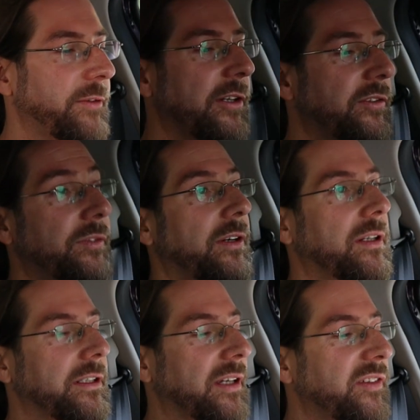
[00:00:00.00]
First of
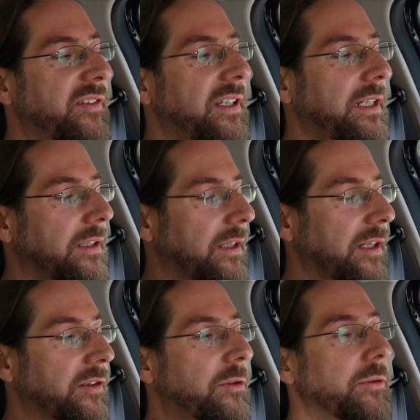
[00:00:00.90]
all, you can see
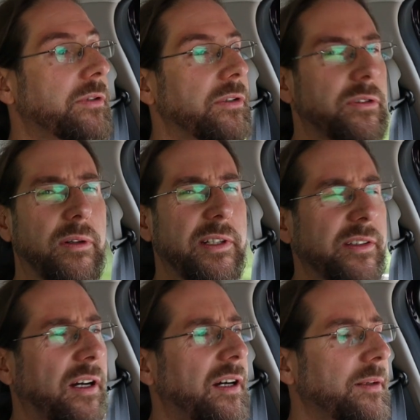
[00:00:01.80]
that cruise control is
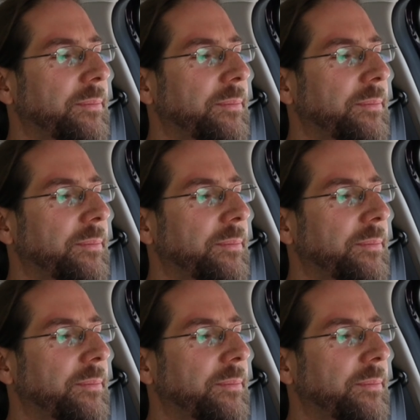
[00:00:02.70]
on,